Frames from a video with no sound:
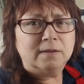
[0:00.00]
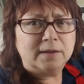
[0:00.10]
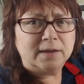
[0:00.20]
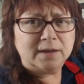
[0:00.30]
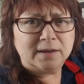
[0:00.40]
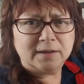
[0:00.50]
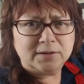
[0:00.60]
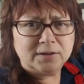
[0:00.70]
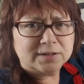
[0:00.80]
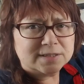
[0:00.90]

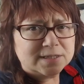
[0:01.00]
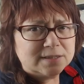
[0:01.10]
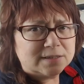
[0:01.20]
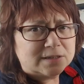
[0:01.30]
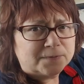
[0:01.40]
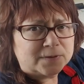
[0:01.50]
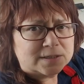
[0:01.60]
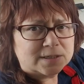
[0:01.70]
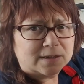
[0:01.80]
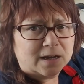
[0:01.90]
and you can see the
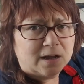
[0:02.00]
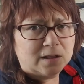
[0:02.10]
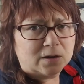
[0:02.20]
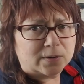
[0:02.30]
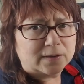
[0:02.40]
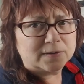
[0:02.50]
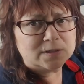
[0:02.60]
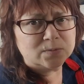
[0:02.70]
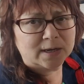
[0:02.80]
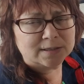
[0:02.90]
difference in the coloring.
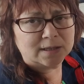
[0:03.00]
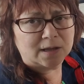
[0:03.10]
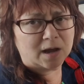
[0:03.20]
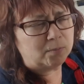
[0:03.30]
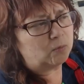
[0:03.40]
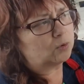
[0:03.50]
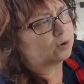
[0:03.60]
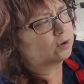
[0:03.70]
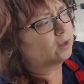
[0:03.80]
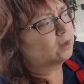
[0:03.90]
This one has a lot
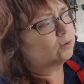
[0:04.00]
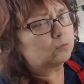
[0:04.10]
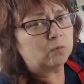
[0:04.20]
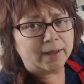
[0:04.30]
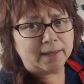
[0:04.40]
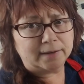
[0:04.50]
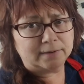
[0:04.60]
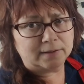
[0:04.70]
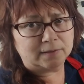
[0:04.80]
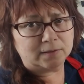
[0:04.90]
more
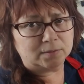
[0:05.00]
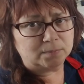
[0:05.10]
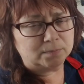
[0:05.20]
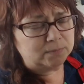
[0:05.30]
red in the